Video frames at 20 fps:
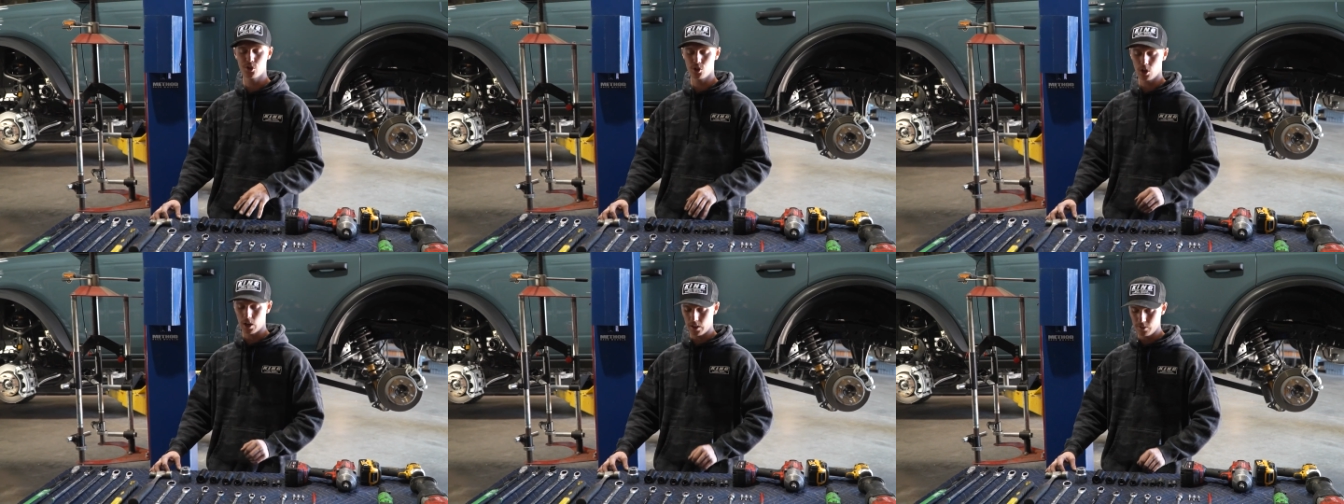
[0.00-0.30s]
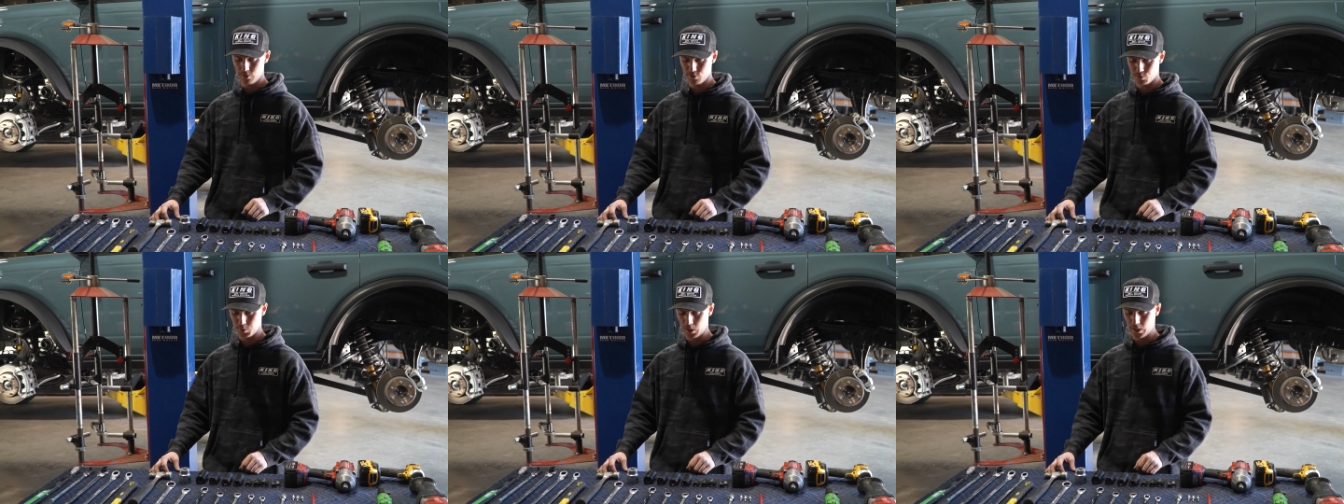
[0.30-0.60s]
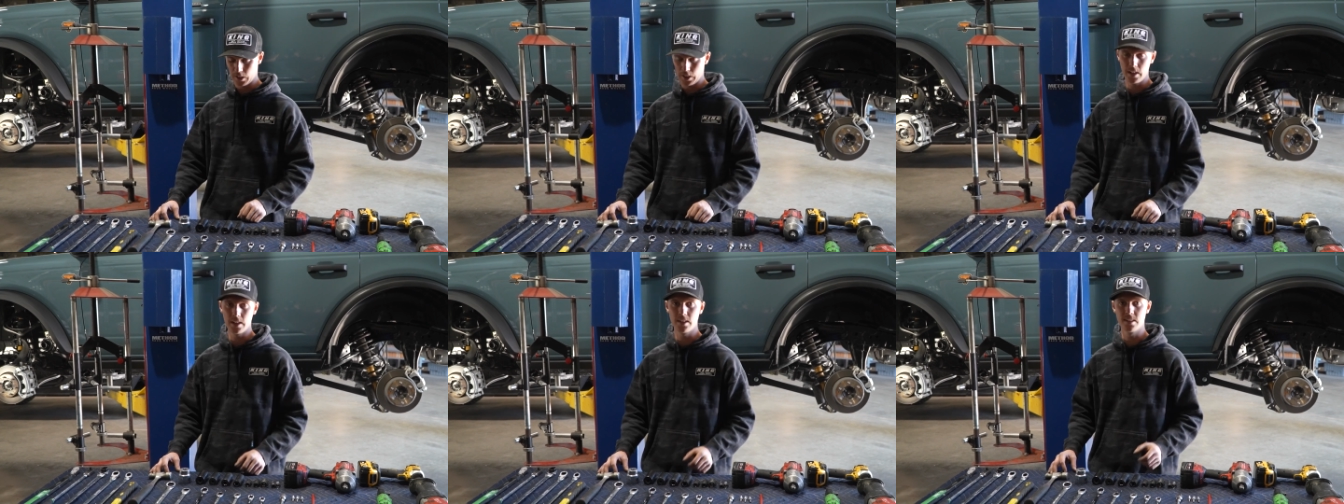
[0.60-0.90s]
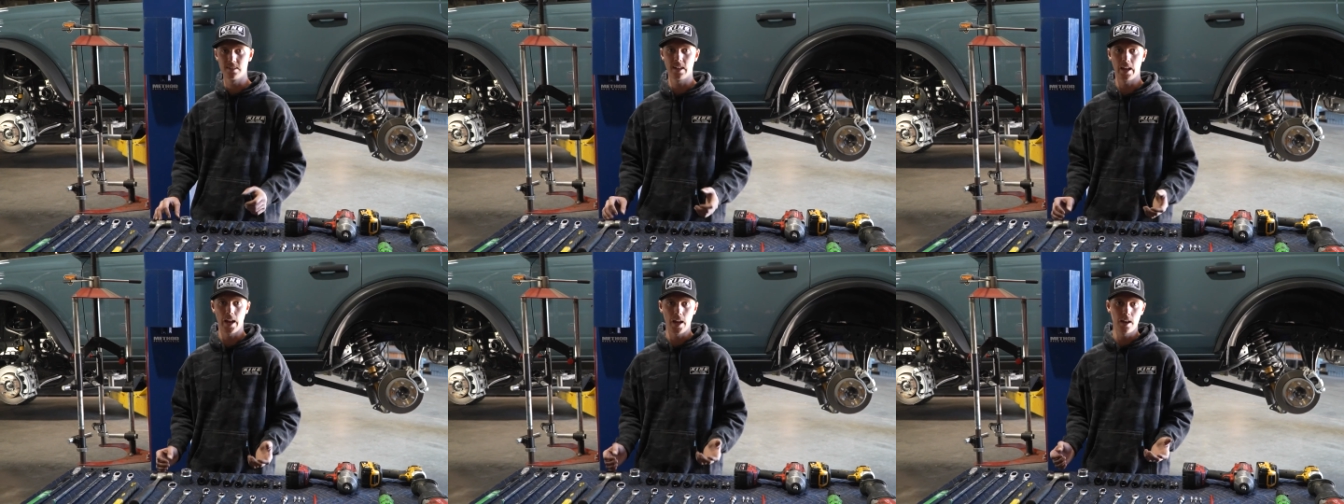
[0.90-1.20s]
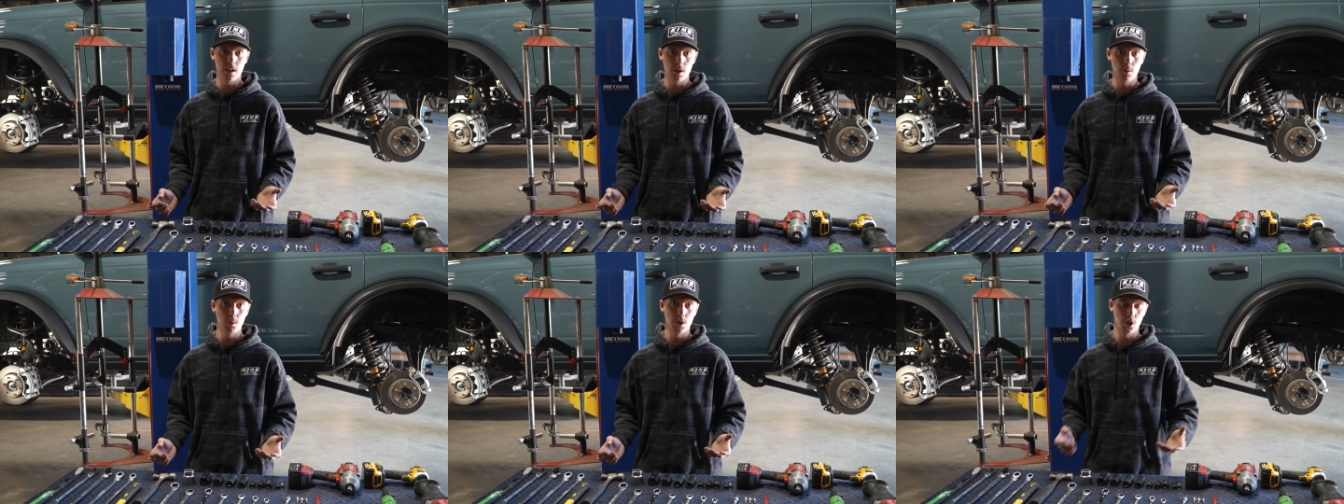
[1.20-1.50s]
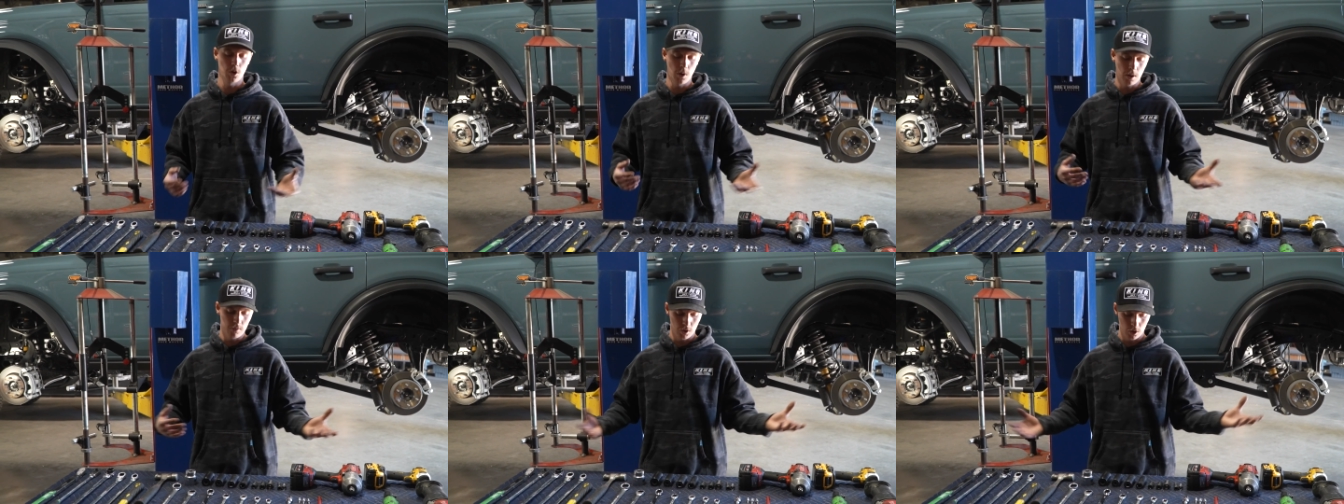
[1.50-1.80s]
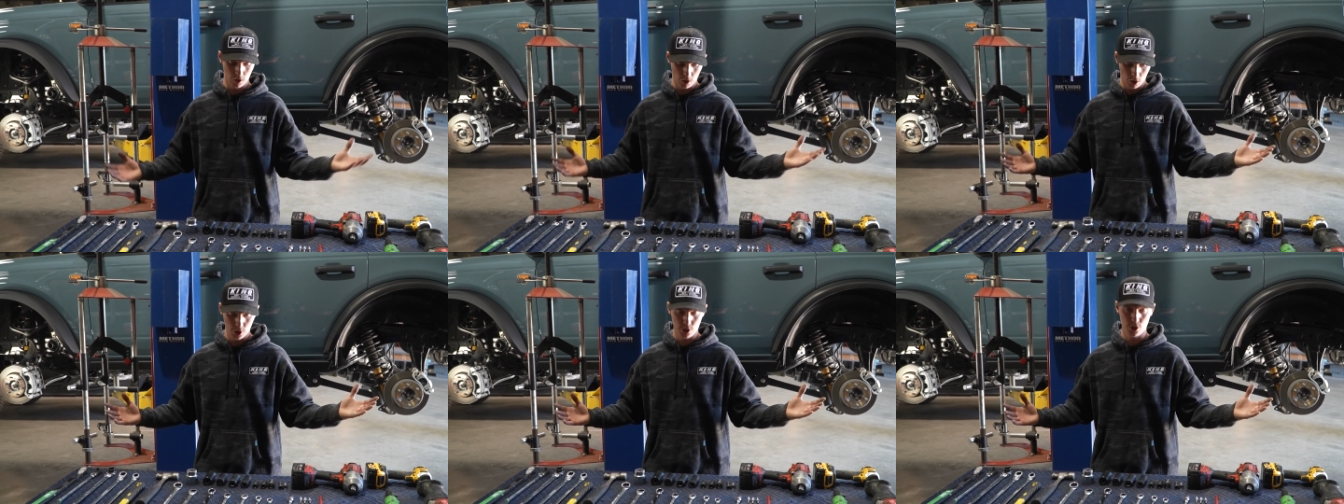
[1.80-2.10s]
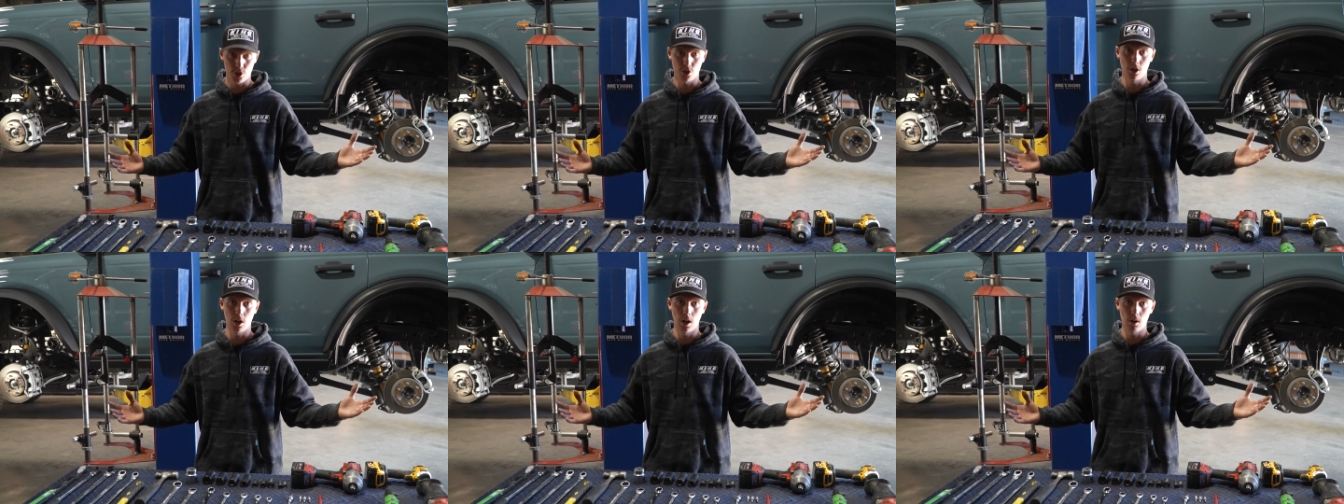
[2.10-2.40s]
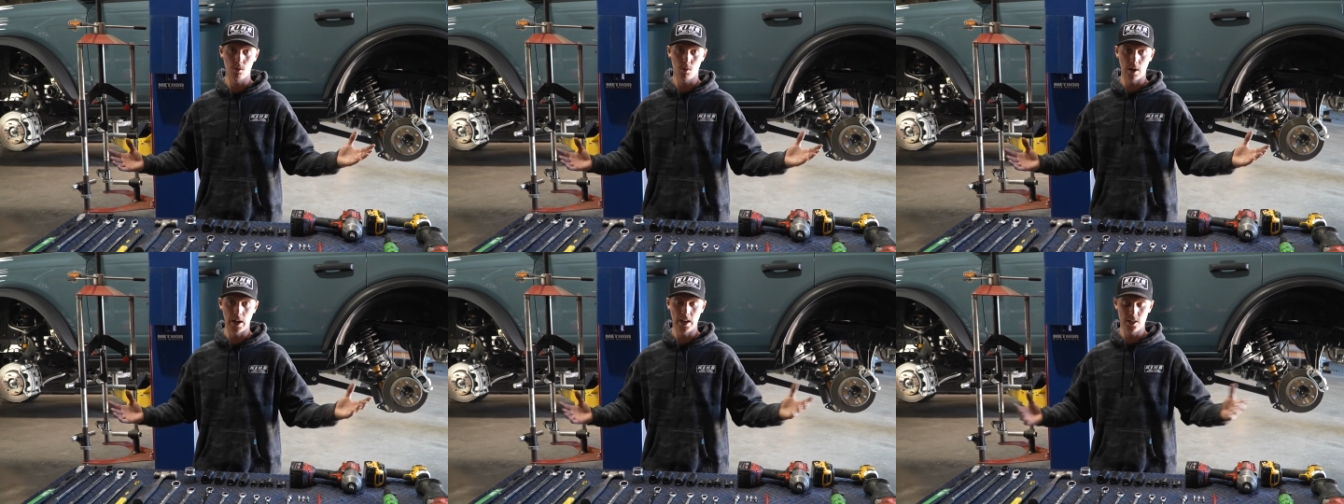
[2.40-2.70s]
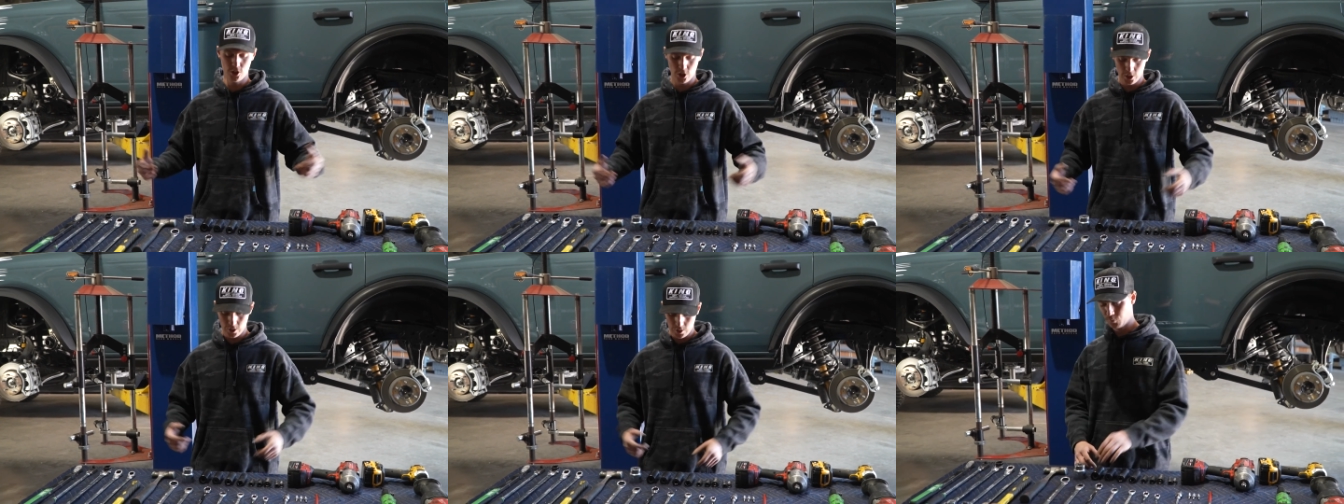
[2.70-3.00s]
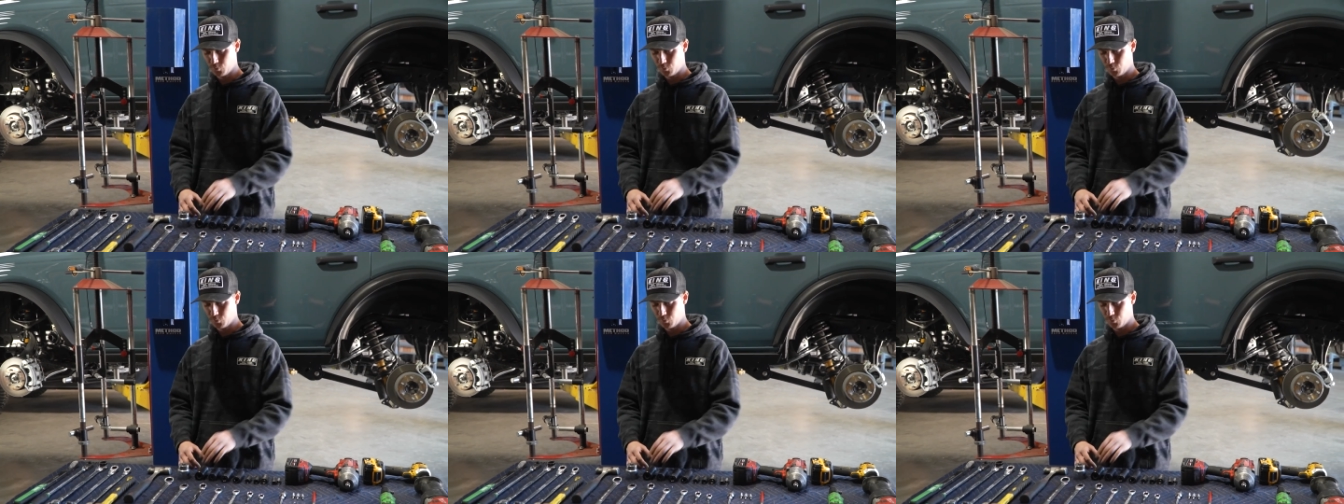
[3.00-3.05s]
drives, but it is handy when you have a larger ratchet.